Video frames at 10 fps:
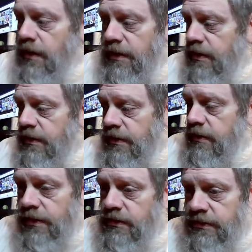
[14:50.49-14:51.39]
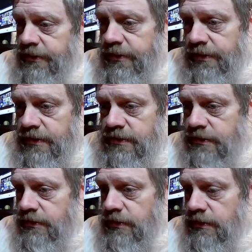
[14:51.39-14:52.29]
And it, it does good. It's
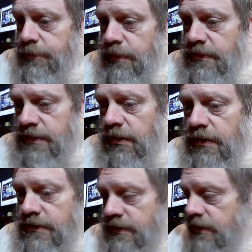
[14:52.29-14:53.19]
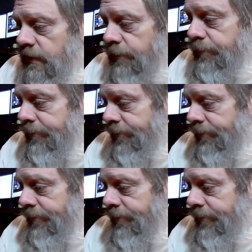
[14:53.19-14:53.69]
It's been a solid system.